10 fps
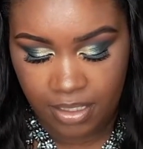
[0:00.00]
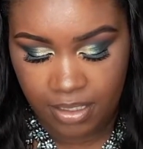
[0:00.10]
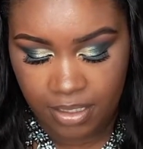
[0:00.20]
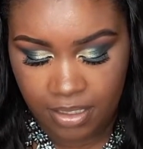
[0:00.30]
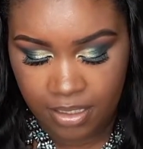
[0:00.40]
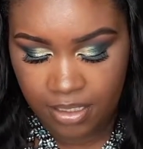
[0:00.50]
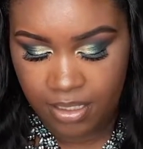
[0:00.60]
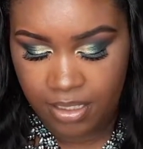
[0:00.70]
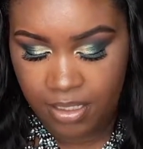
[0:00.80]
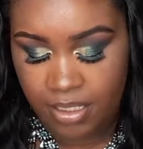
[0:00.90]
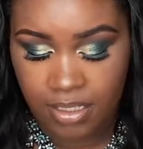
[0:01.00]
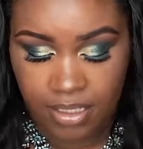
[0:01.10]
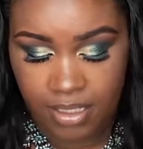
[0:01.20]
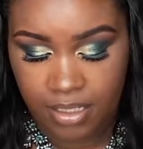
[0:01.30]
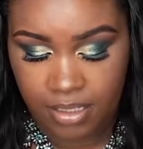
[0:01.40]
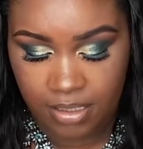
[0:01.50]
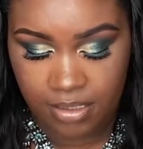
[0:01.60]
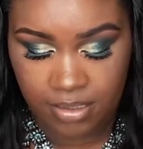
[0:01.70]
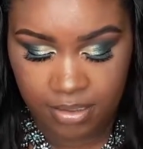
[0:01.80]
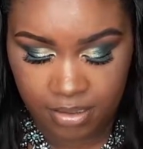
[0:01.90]

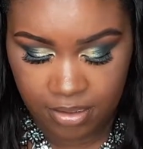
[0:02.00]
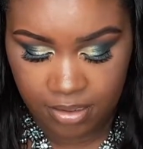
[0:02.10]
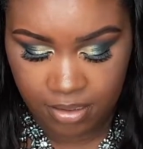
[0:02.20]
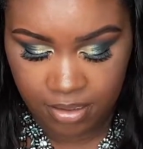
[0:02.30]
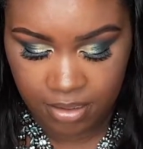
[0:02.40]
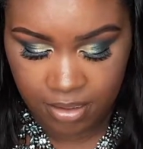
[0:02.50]
(silence)